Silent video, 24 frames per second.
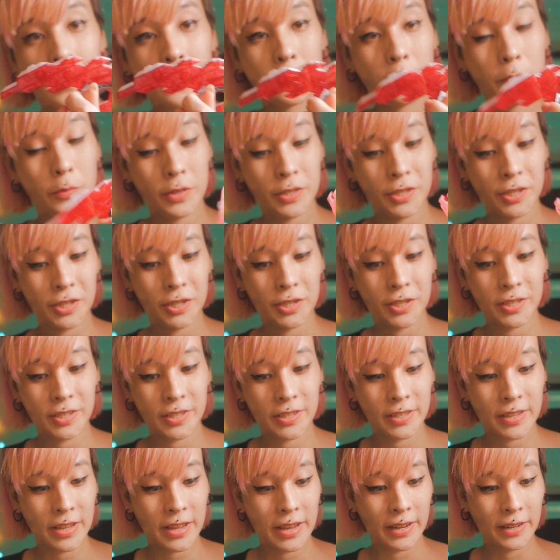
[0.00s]
which
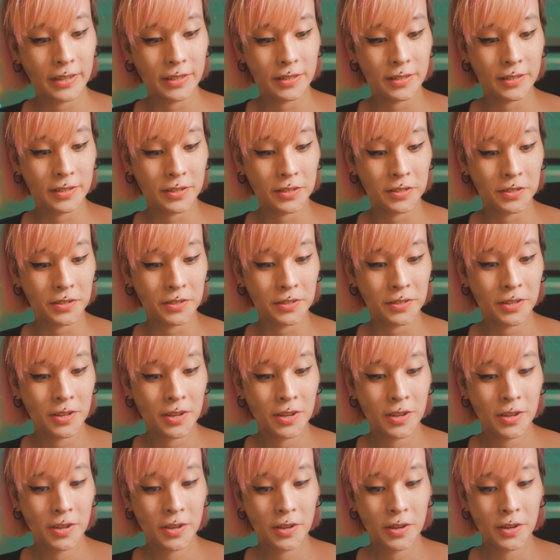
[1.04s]
is like the
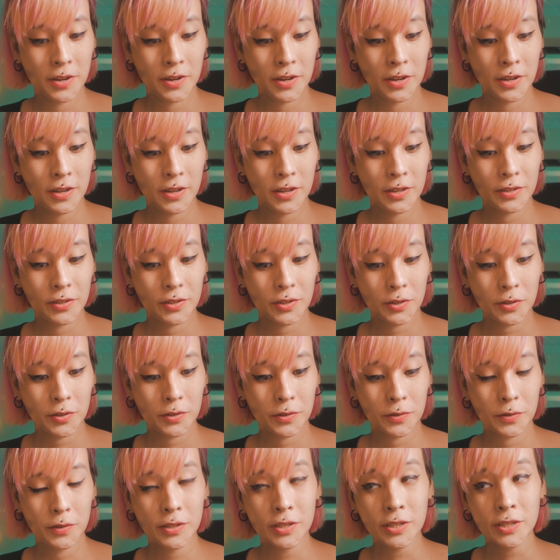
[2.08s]

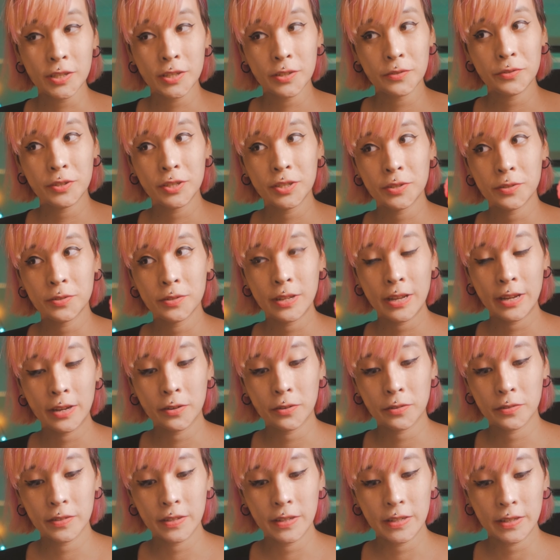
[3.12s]
so this is the reason I
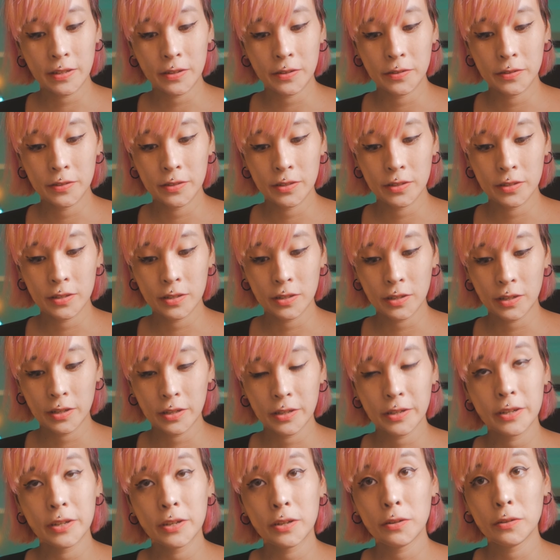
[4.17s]
got it on the
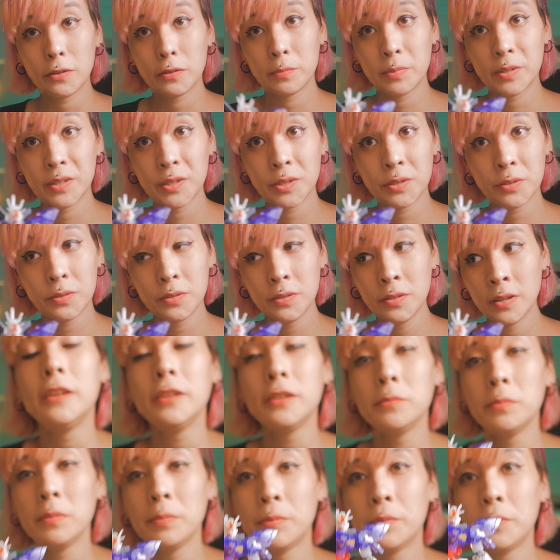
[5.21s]
clear color version.
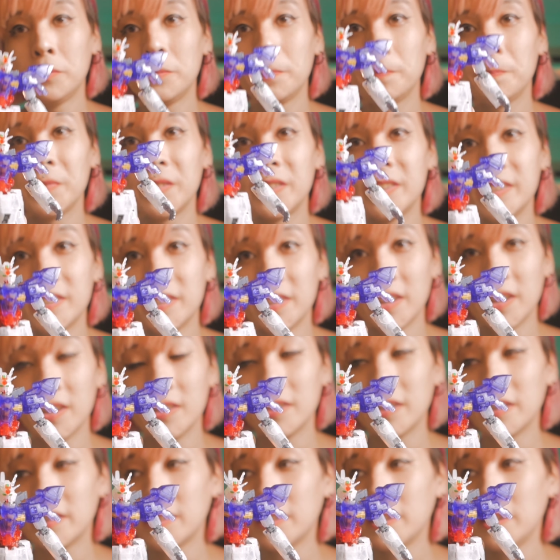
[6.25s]
Other people say
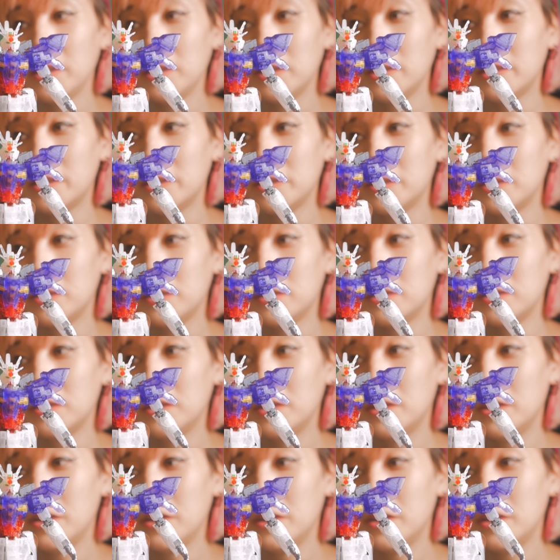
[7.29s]
that the